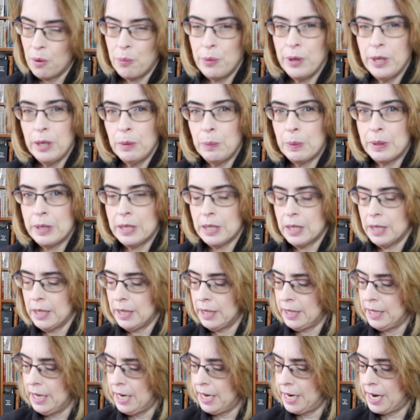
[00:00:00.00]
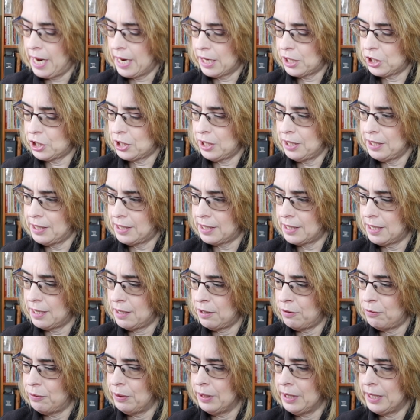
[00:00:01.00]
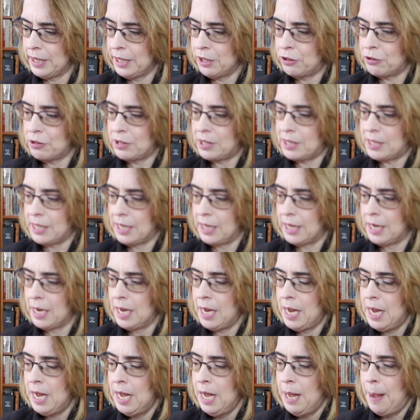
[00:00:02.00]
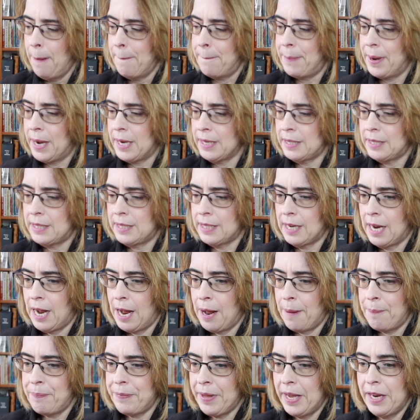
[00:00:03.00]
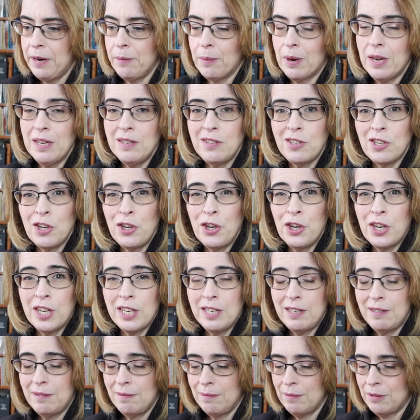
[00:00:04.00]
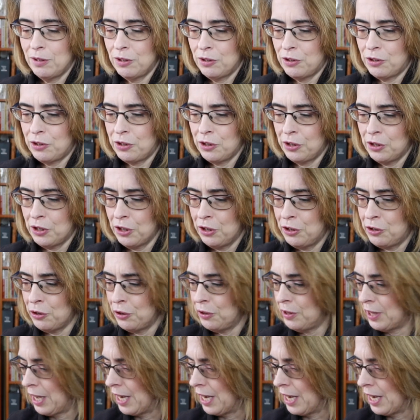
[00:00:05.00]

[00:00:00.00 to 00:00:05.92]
really want to get. Actually, it sounded really interesting, but anyway, so you could do